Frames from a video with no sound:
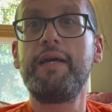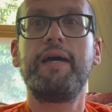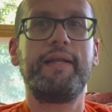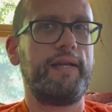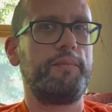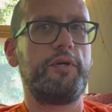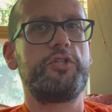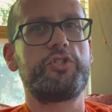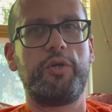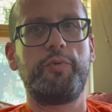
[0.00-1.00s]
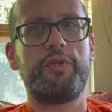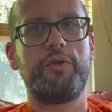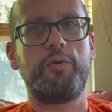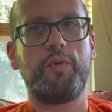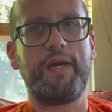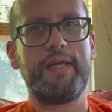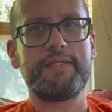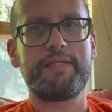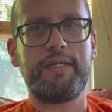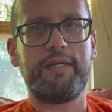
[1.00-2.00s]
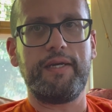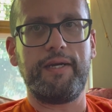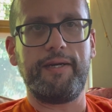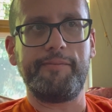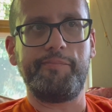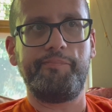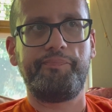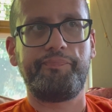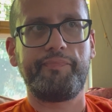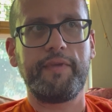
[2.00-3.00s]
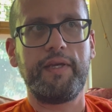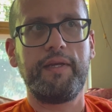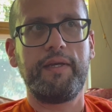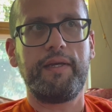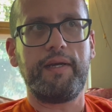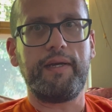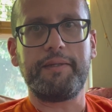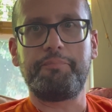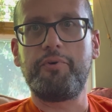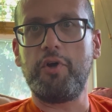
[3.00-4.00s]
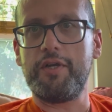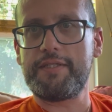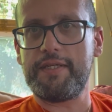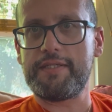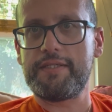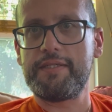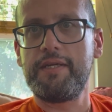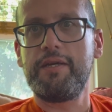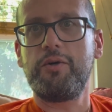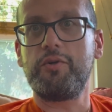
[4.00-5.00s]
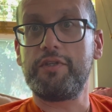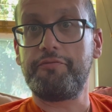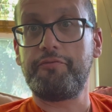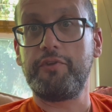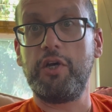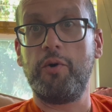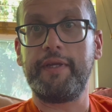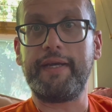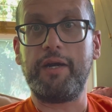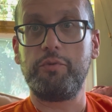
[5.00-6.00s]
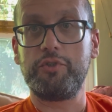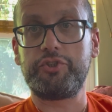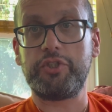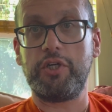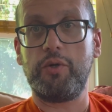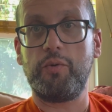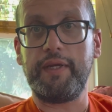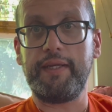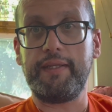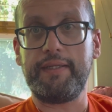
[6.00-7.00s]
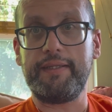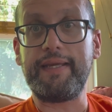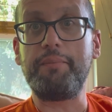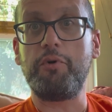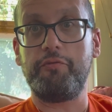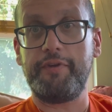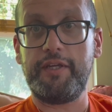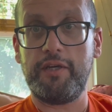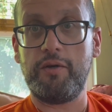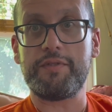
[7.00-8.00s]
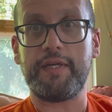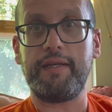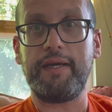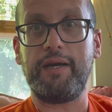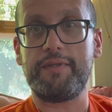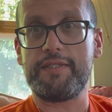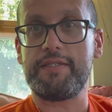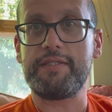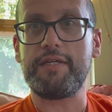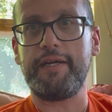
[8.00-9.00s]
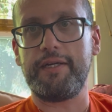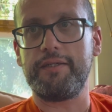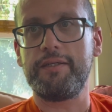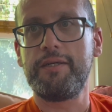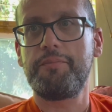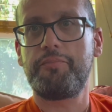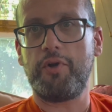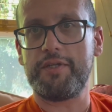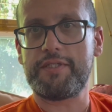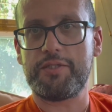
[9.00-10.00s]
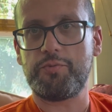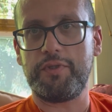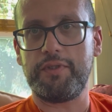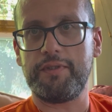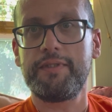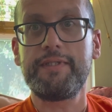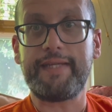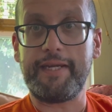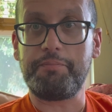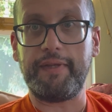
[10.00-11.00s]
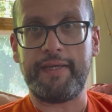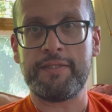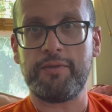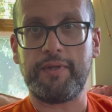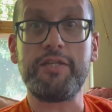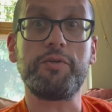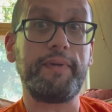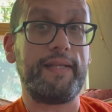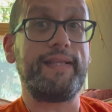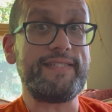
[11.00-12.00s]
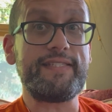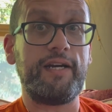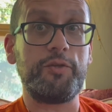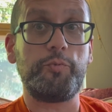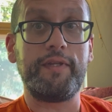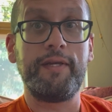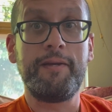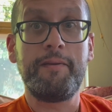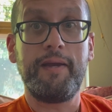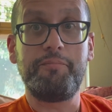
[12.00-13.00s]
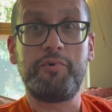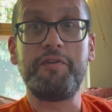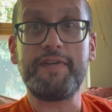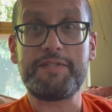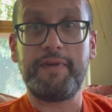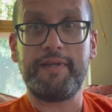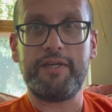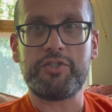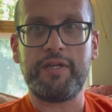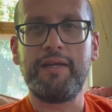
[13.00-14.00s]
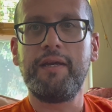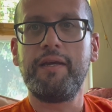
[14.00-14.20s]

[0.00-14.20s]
and then I'm going to share with you what is the process or the flow that I will show in the demo videos and how this entire process will take place. Okay, so but let's start with a brief explanation,